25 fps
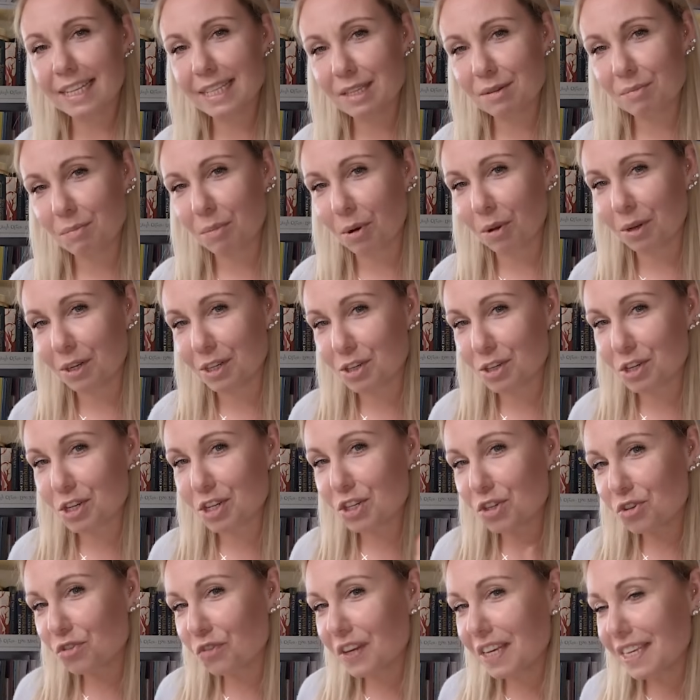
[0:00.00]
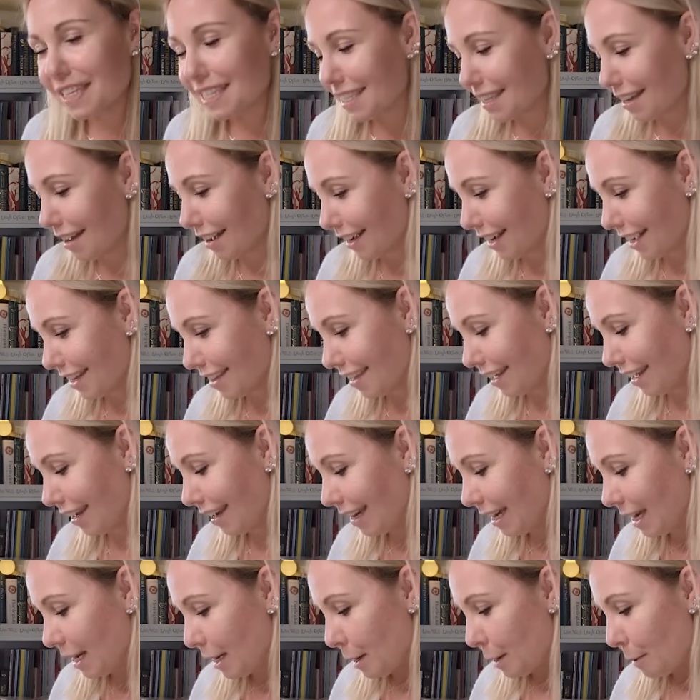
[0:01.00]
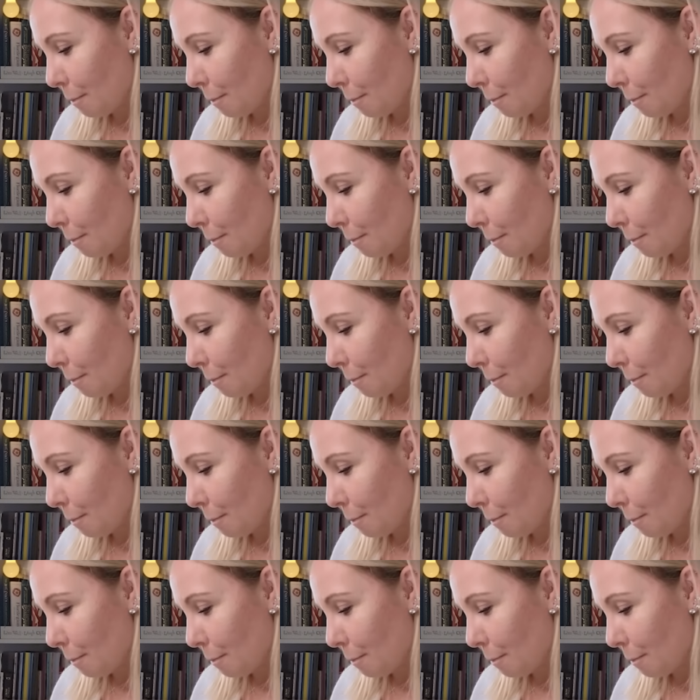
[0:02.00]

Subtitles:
it's in Polish. Świstak, I think.